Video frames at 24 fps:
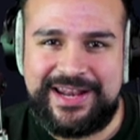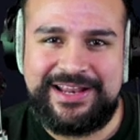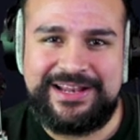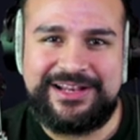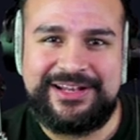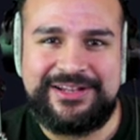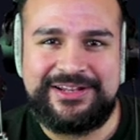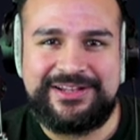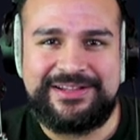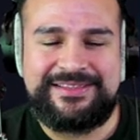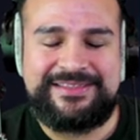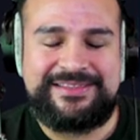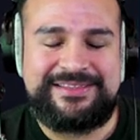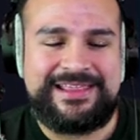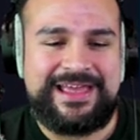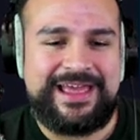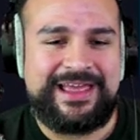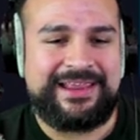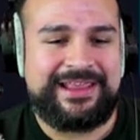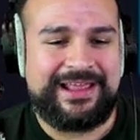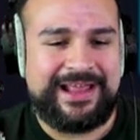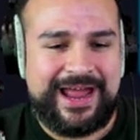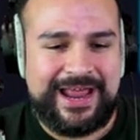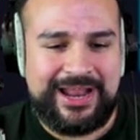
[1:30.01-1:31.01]
that he
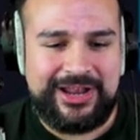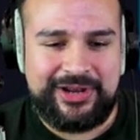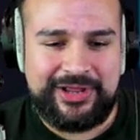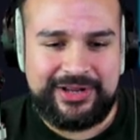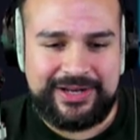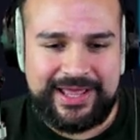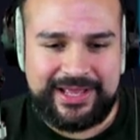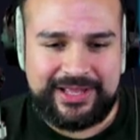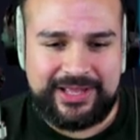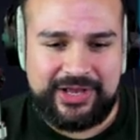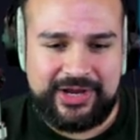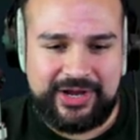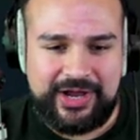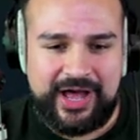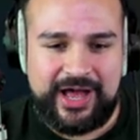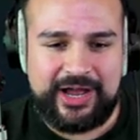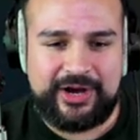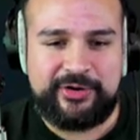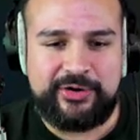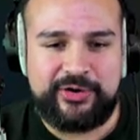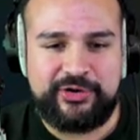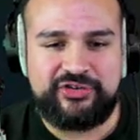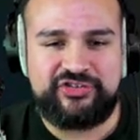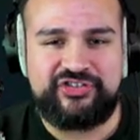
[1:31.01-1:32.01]
that he kind of looked like a
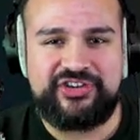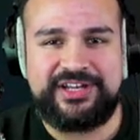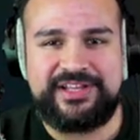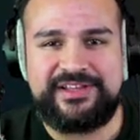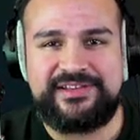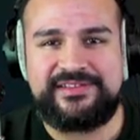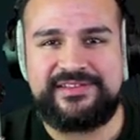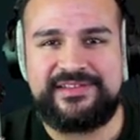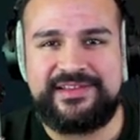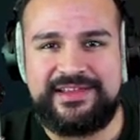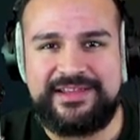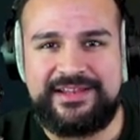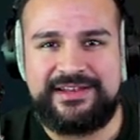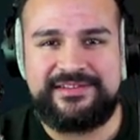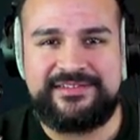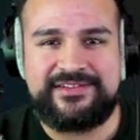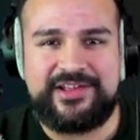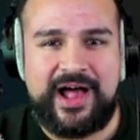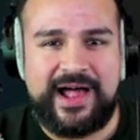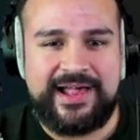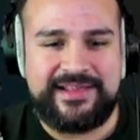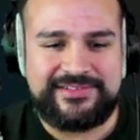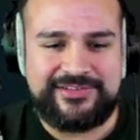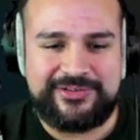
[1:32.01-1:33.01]
cockroach in his in his
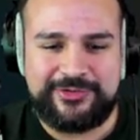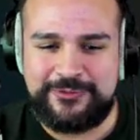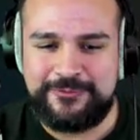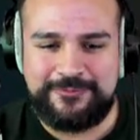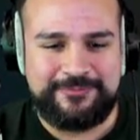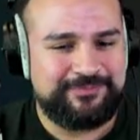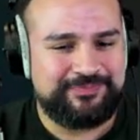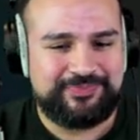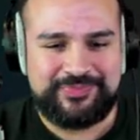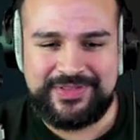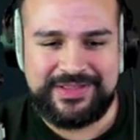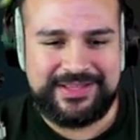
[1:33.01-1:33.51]
costume.